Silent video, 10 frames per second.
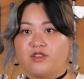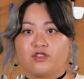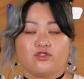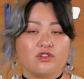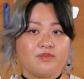the
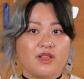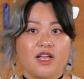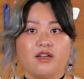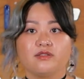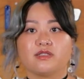street
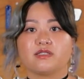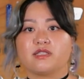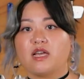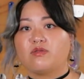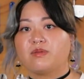plows,
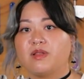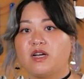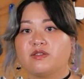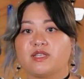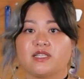sidewalk
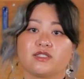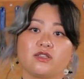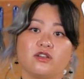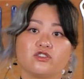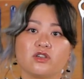plows, and
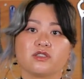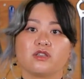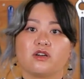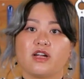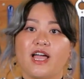salt trucks
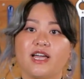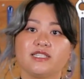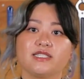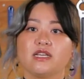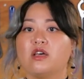are
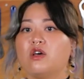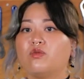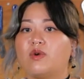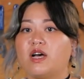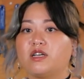at,
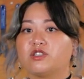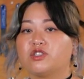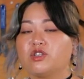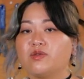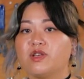while
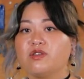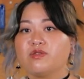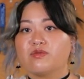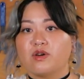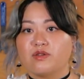showing you
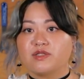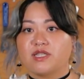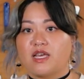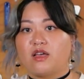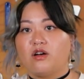the roads that